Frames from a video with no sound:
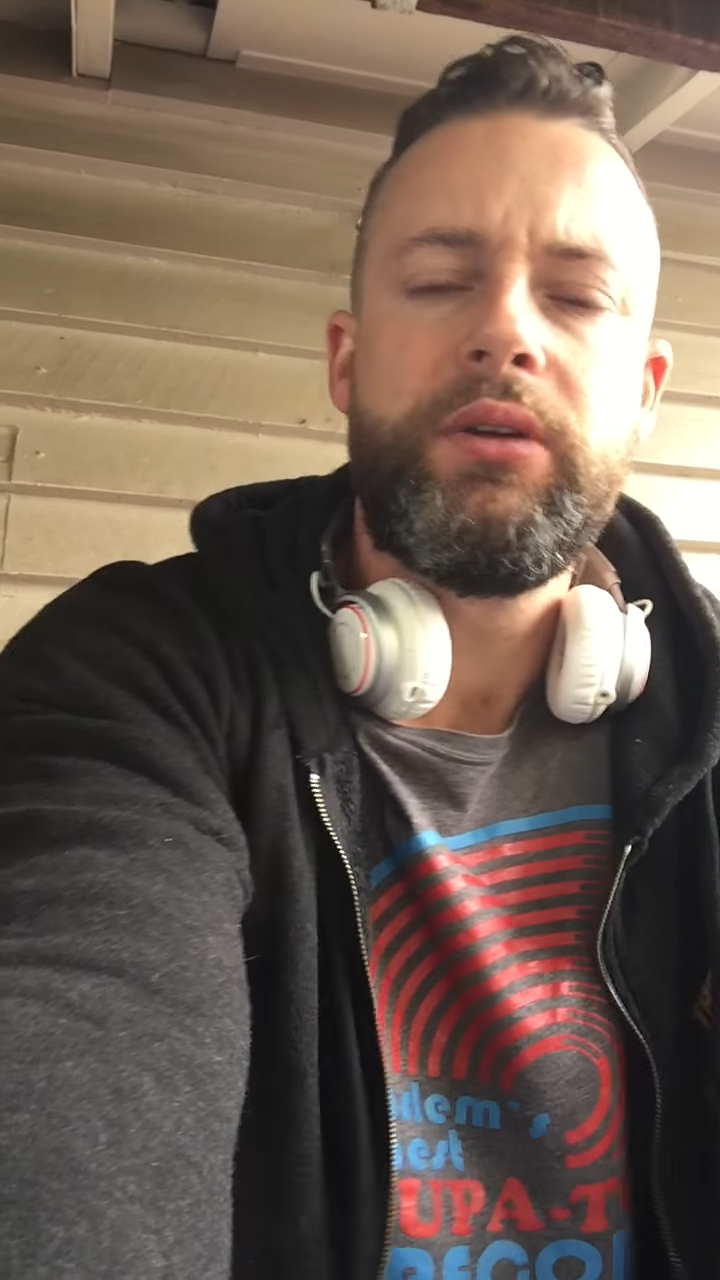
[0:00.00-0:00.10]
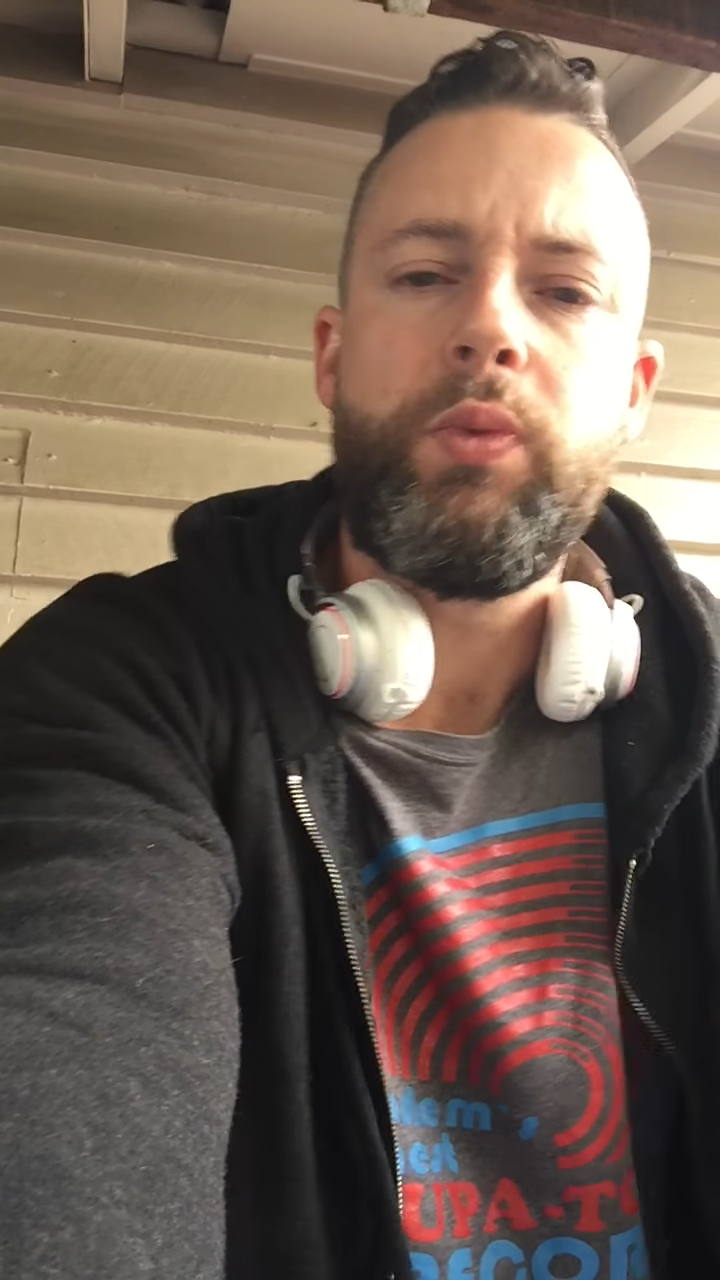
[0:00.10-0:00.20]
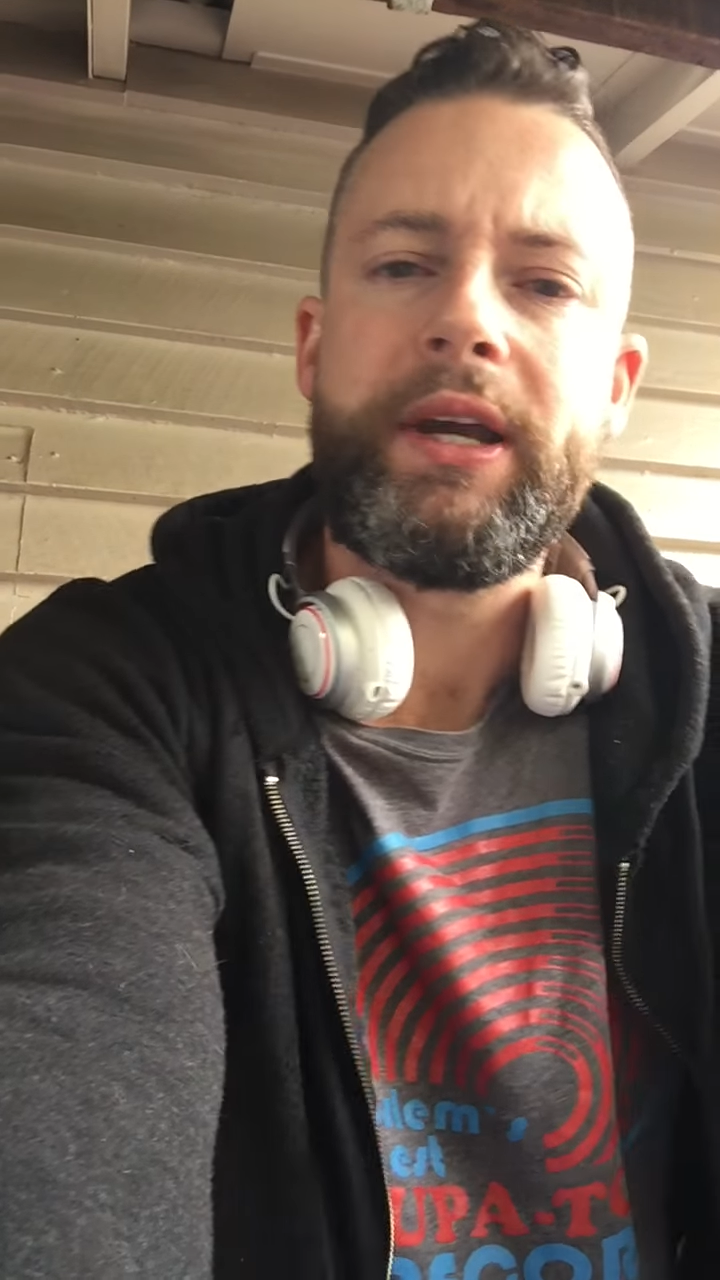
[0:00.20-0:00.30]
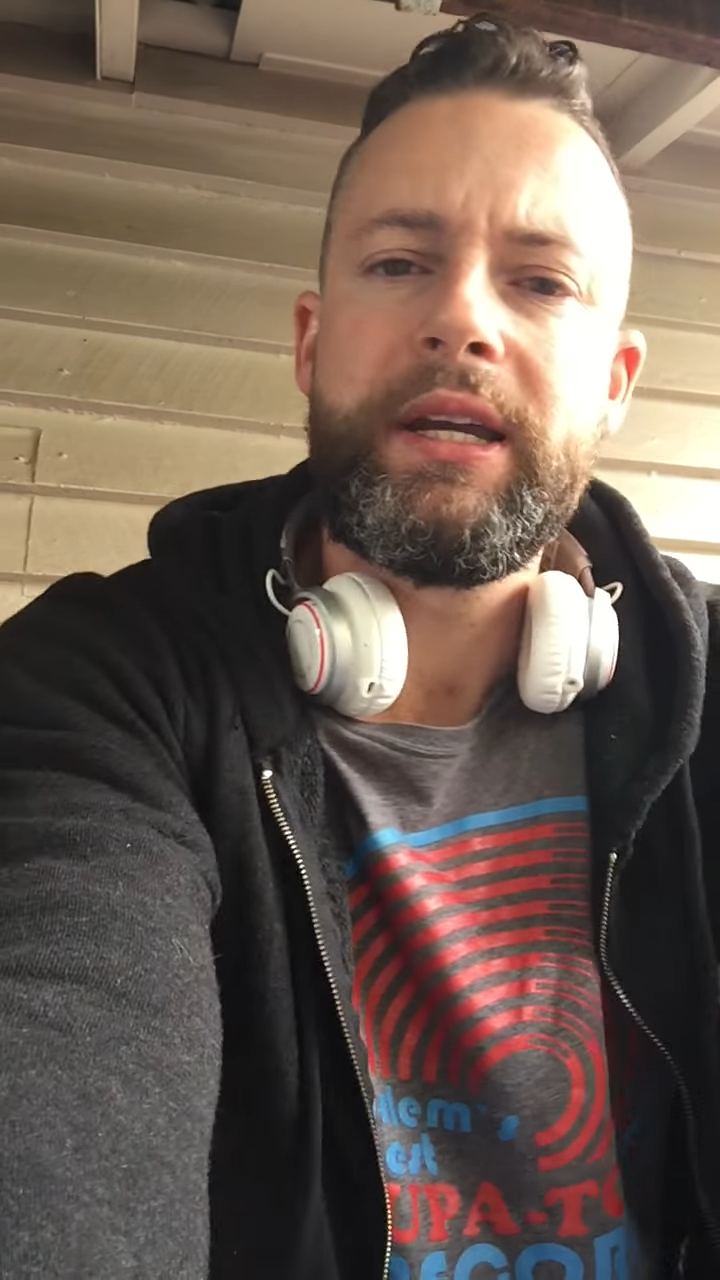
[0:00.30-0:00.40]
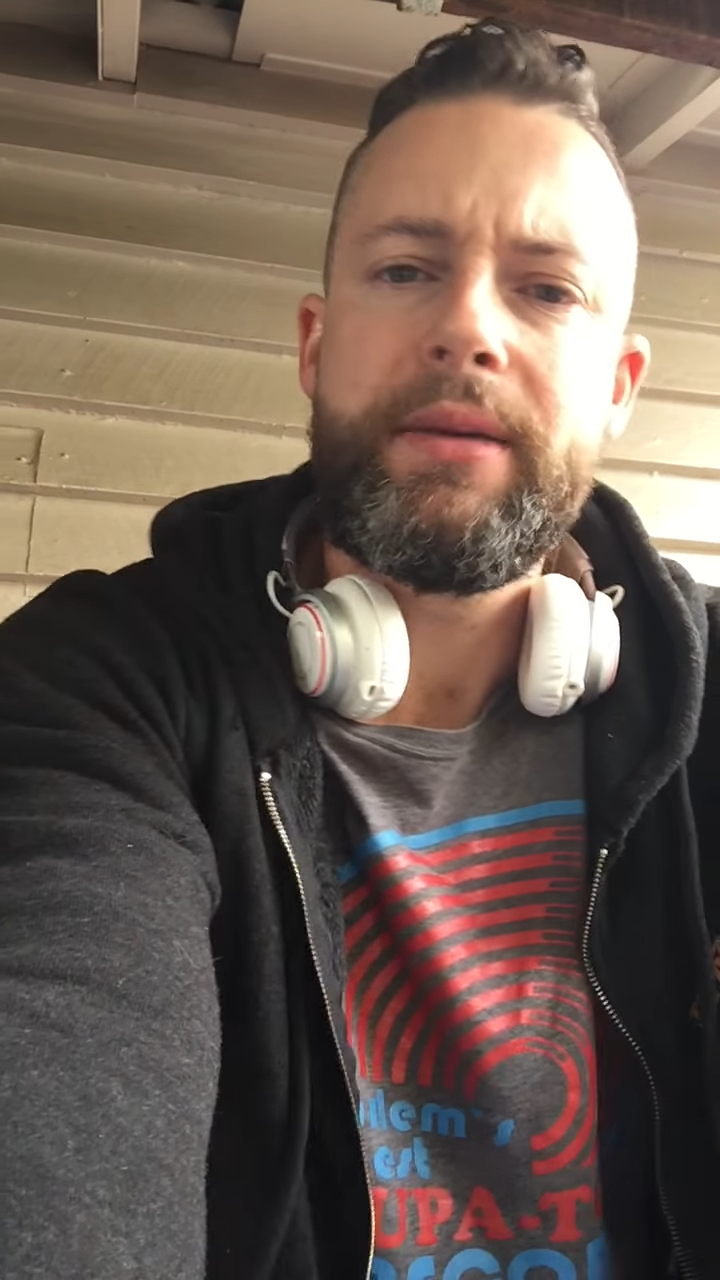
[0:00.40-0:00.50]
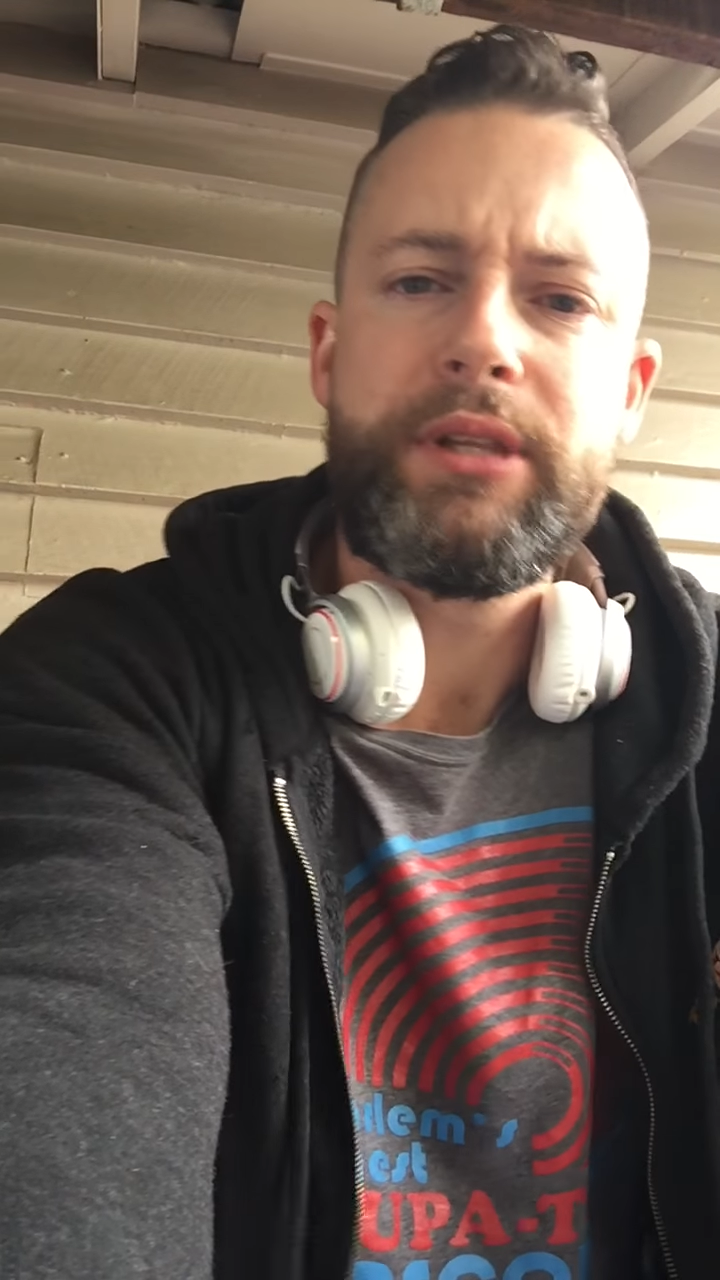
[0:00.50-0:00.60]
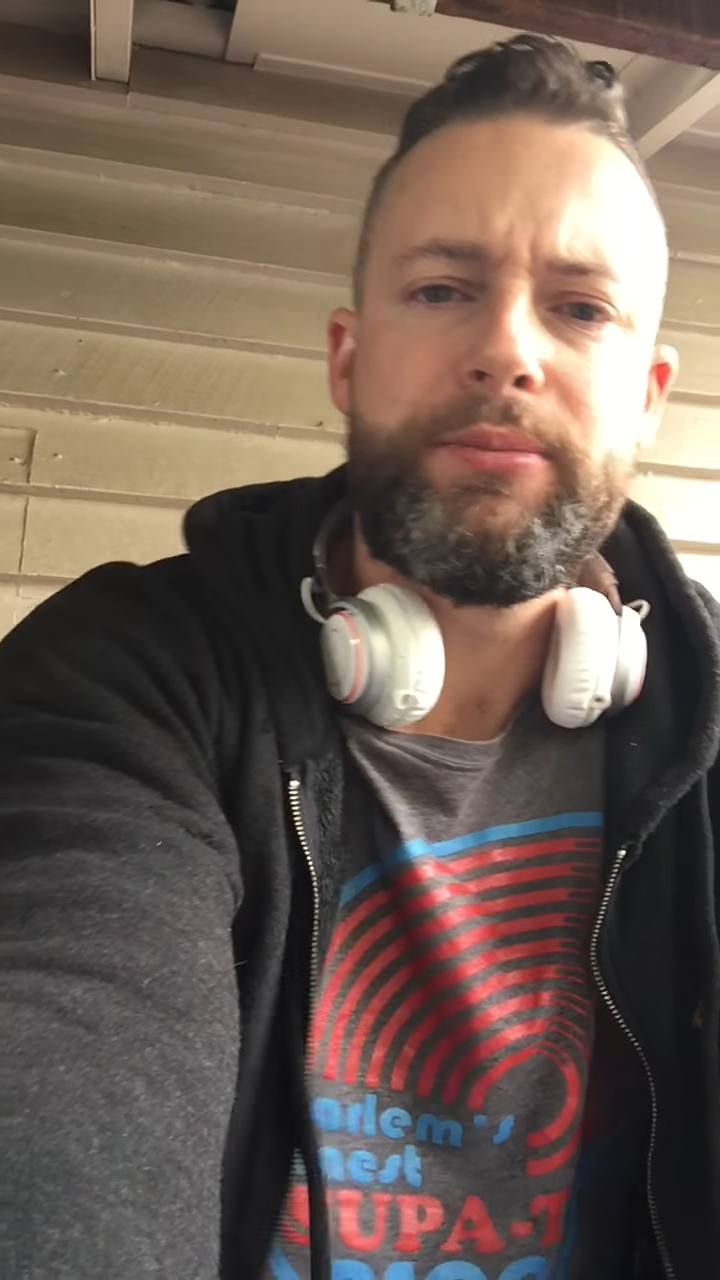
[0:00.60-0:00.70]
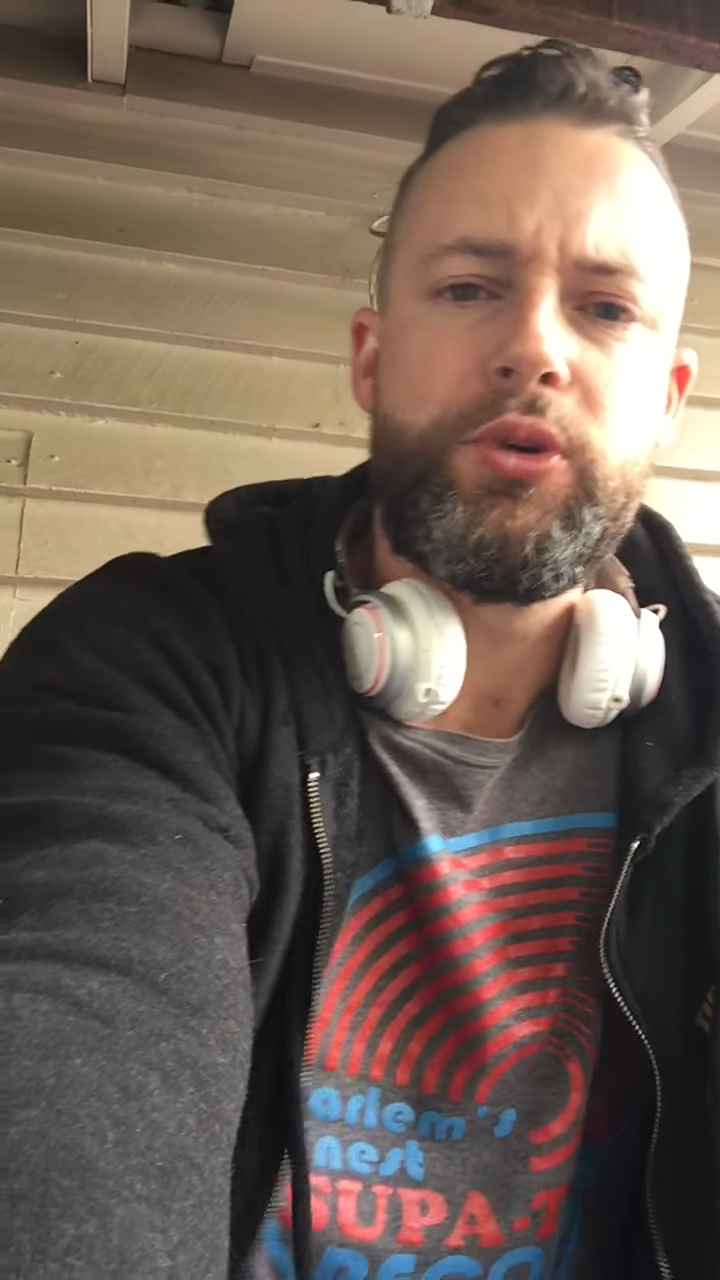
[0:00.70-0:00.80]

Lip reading: Waking up in the